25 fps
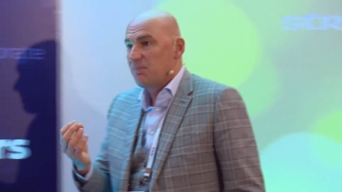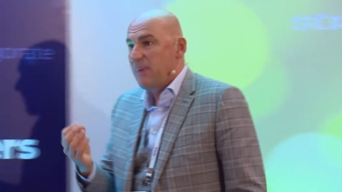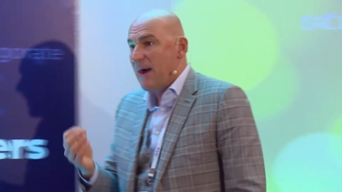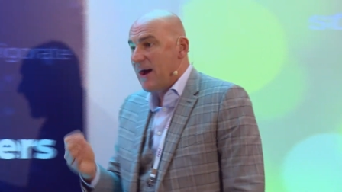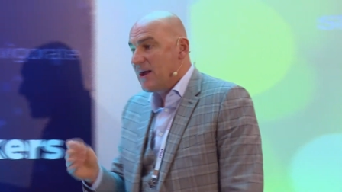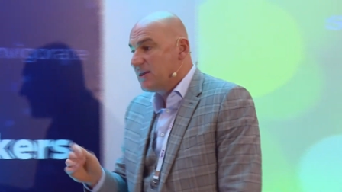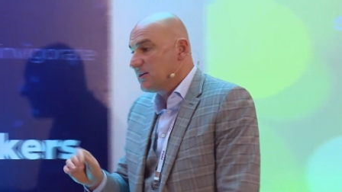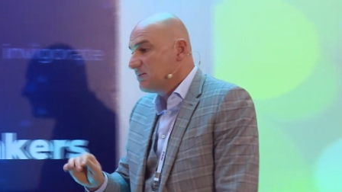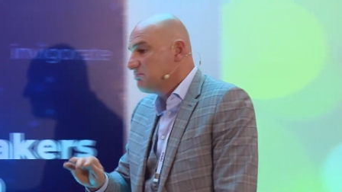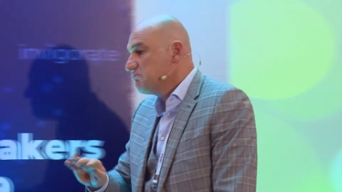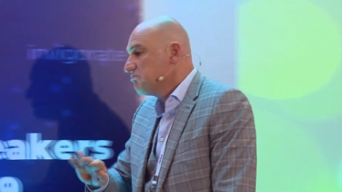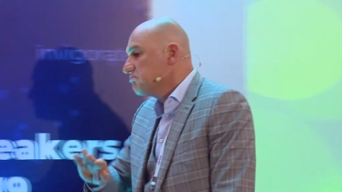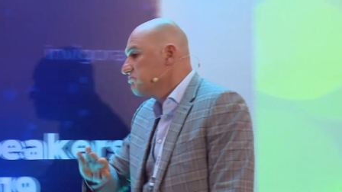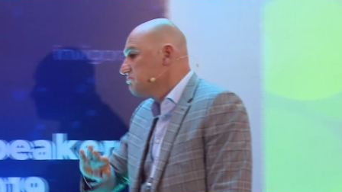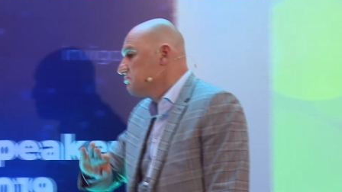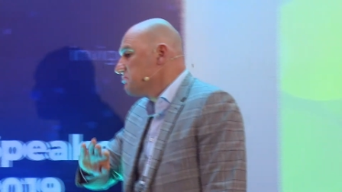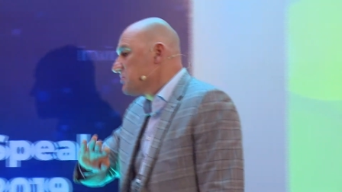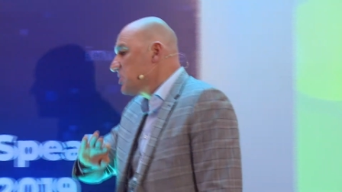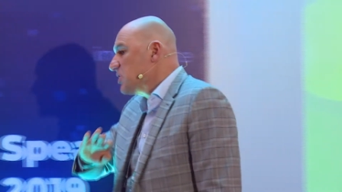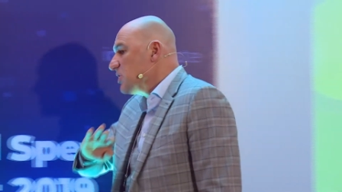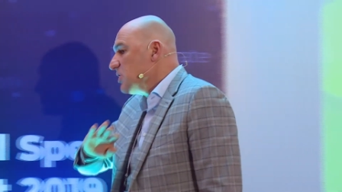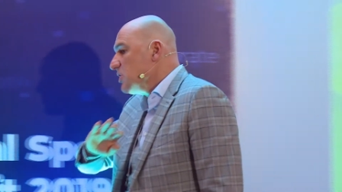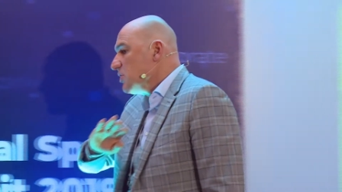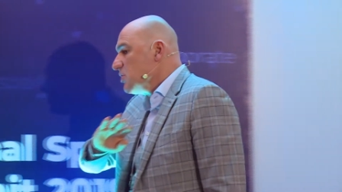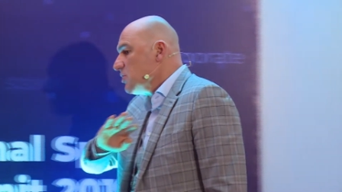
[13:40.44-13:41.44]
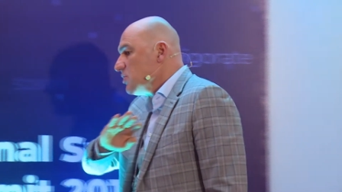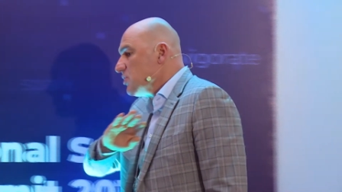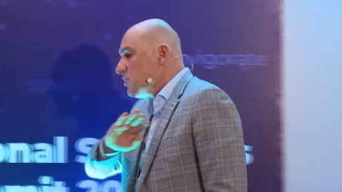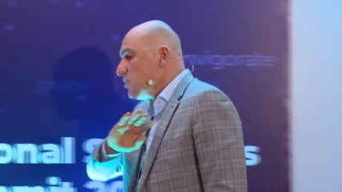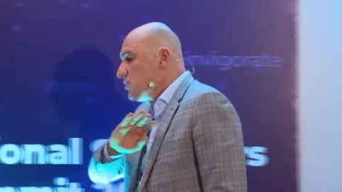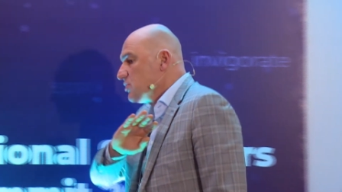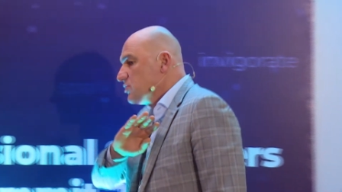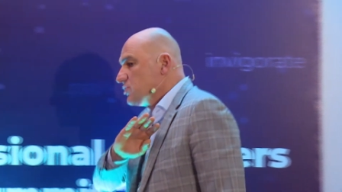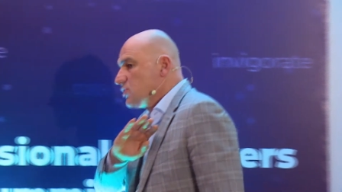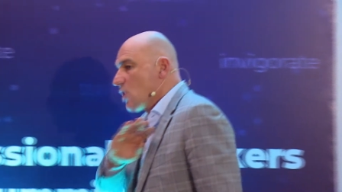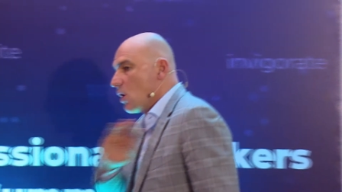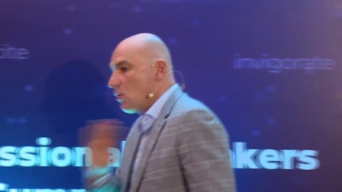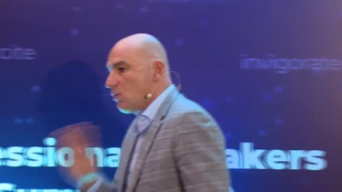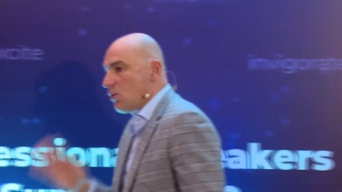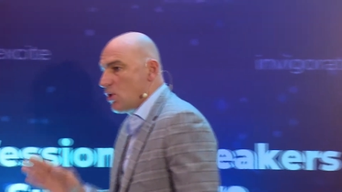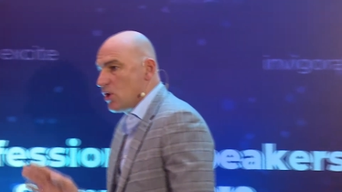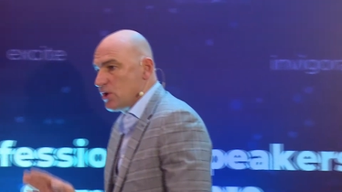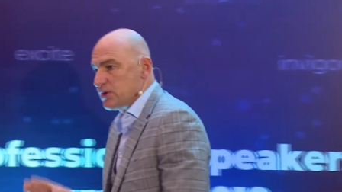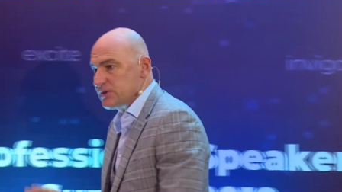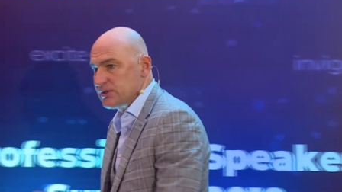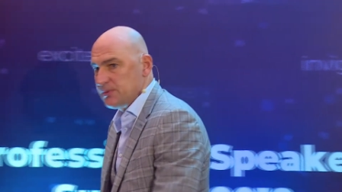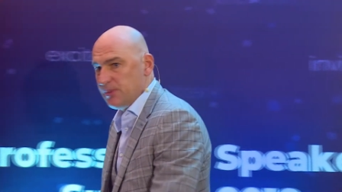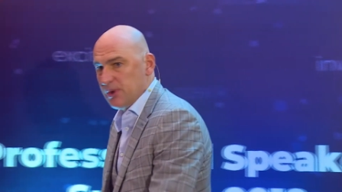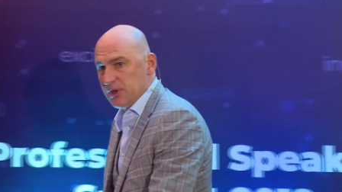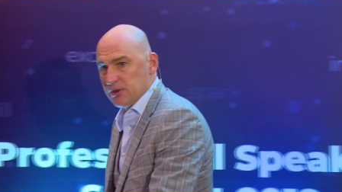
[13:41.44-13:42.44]
But no
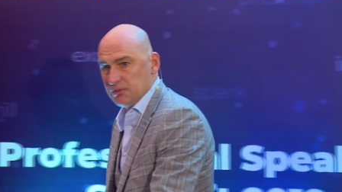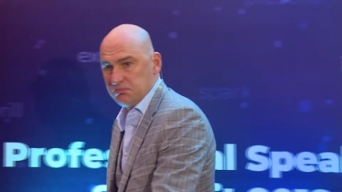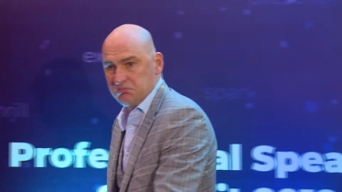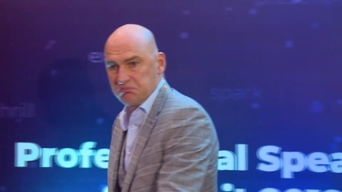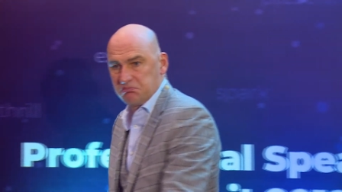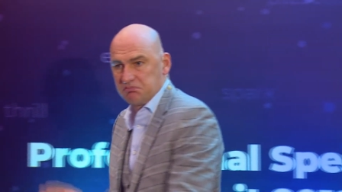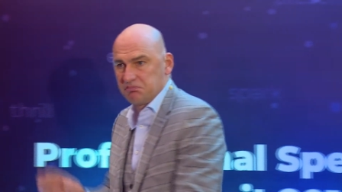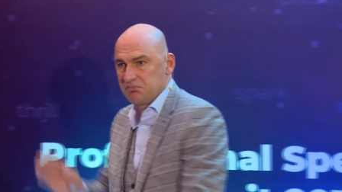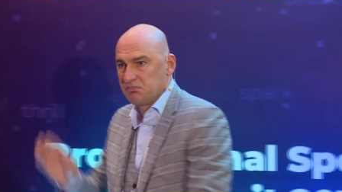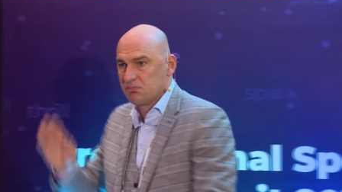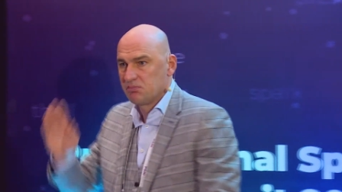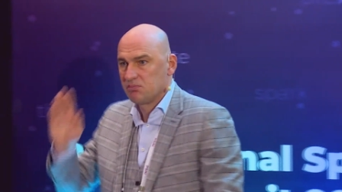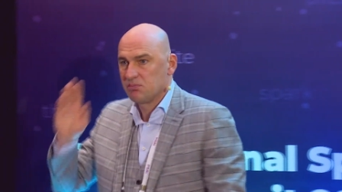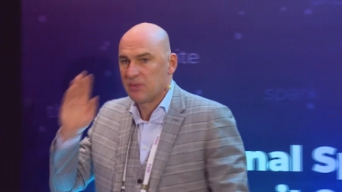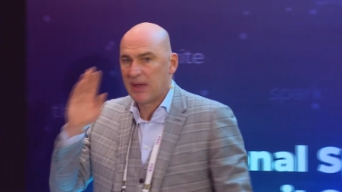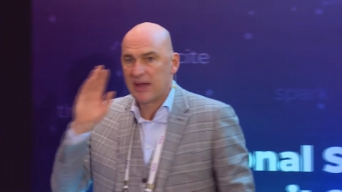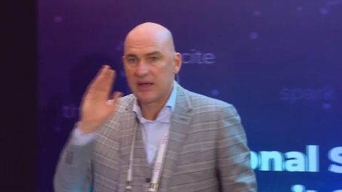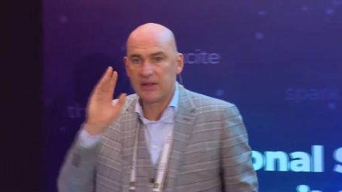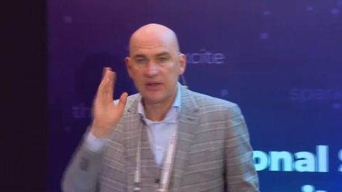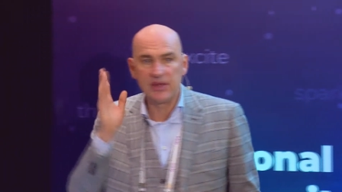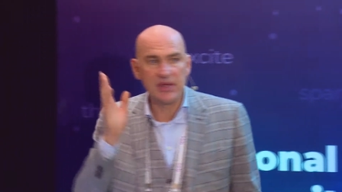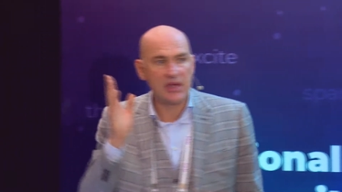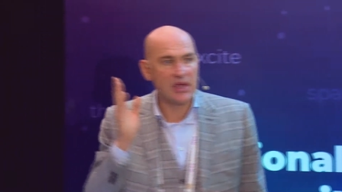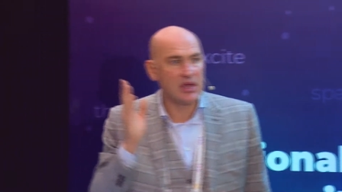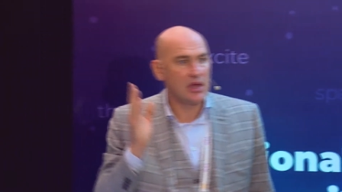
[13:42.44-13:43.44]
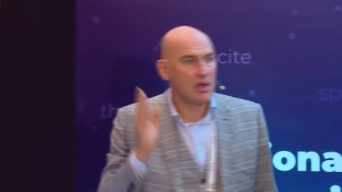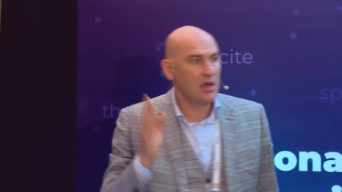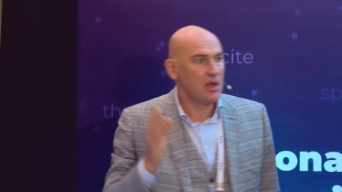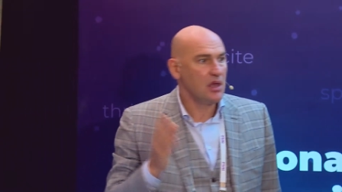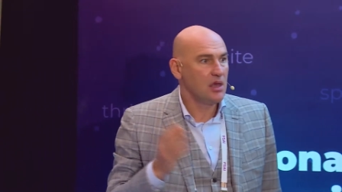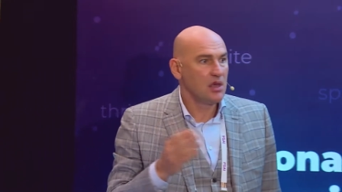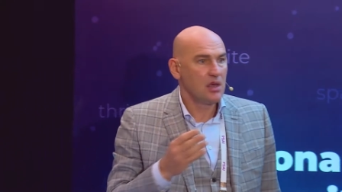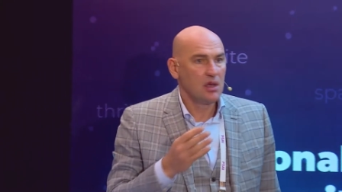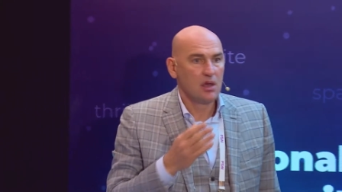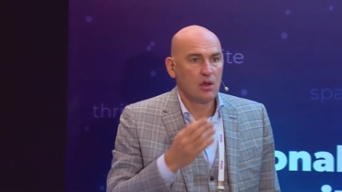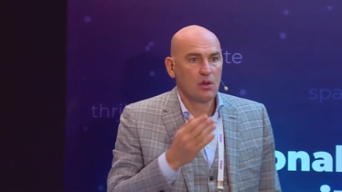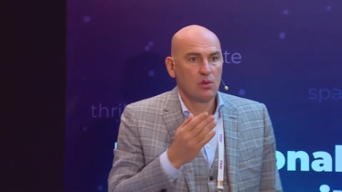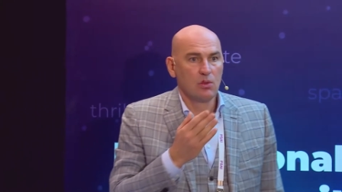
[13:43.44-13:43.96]
worries about idea.